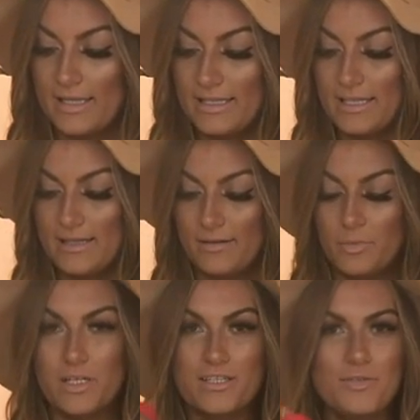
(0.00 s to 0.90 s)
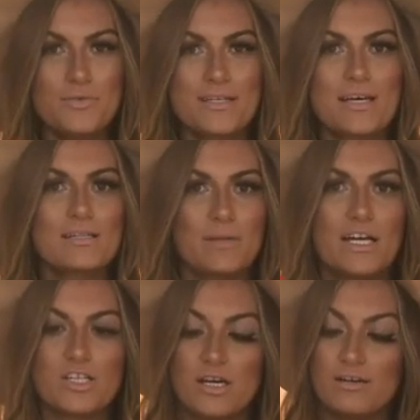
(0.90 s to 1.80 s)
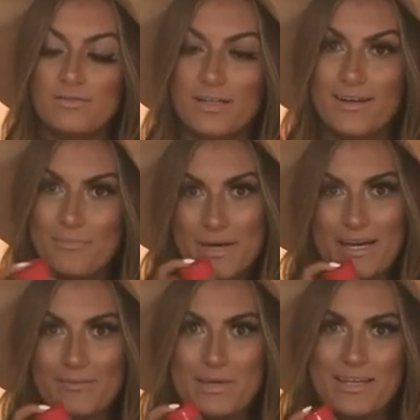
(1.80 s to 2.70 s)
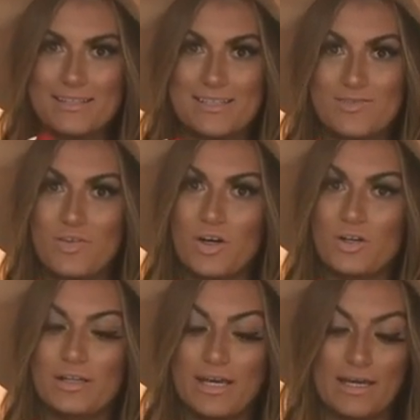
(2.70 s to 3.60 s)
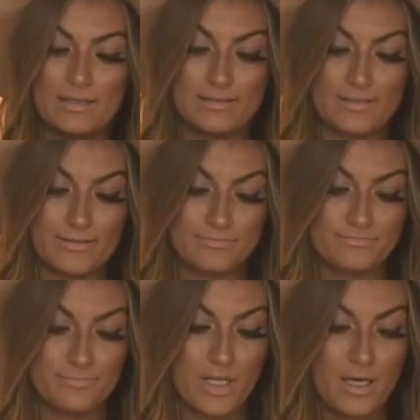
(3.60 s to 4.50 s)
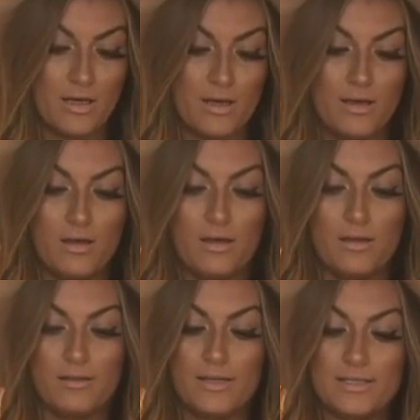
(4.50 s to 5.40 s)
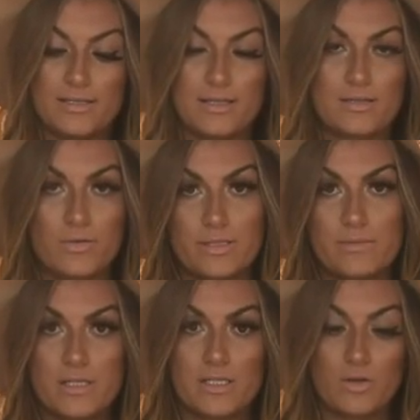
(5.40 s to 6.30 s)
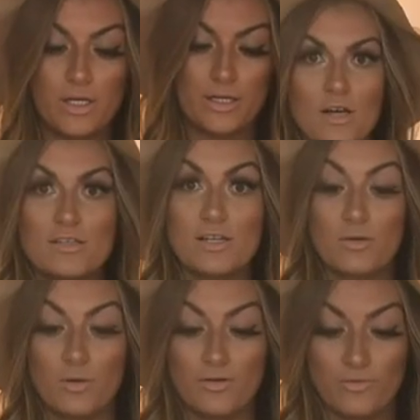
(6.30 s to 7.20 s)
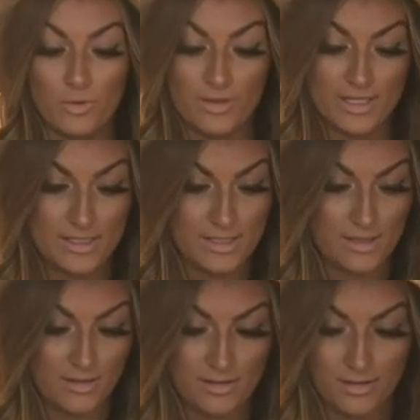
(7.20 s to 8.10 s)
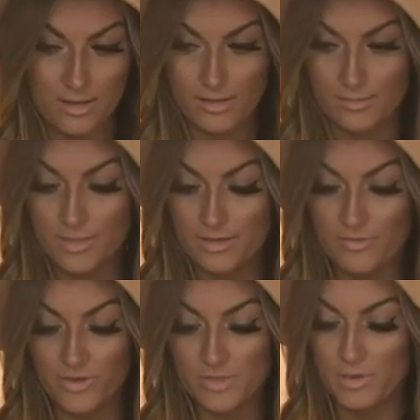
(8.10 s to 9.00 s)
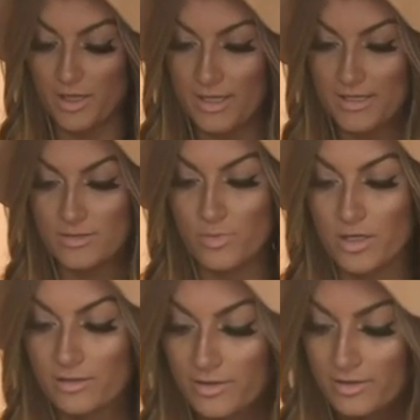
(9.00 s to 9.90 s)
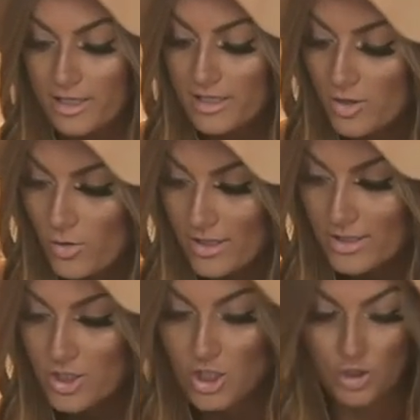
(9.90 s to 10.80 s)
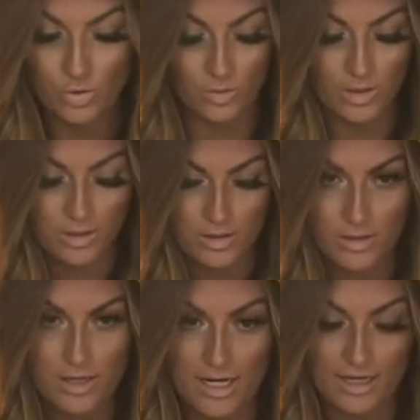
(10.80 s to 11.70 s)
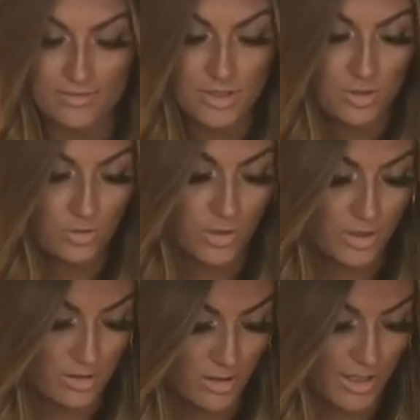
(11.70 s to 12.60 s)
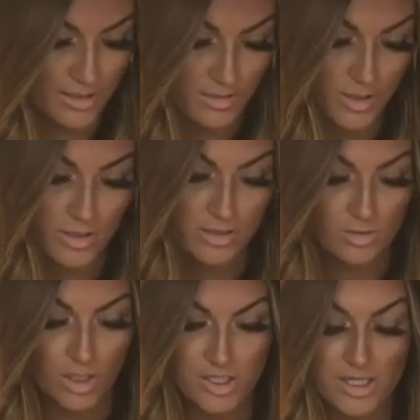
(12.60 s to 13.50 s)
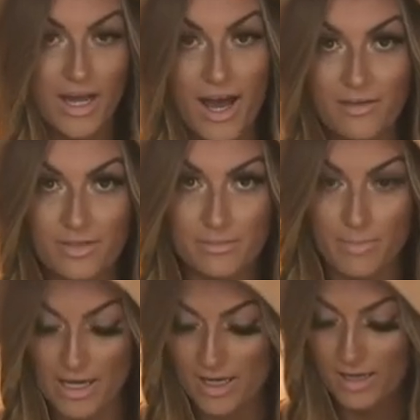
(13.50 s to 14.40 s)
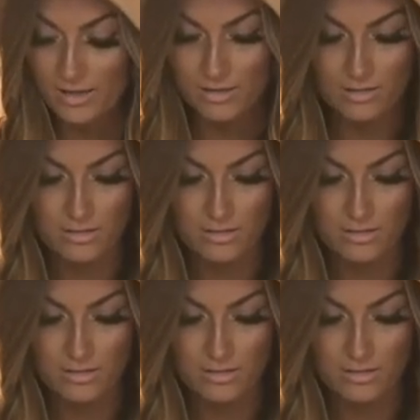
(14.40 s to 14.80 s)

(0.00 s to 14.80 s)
and then we're going to use a splash of nutmeg because it's fall and this is going to be so good. So for this, um, the first part is we are literally going to have to cut the butternut squash in half and bake it.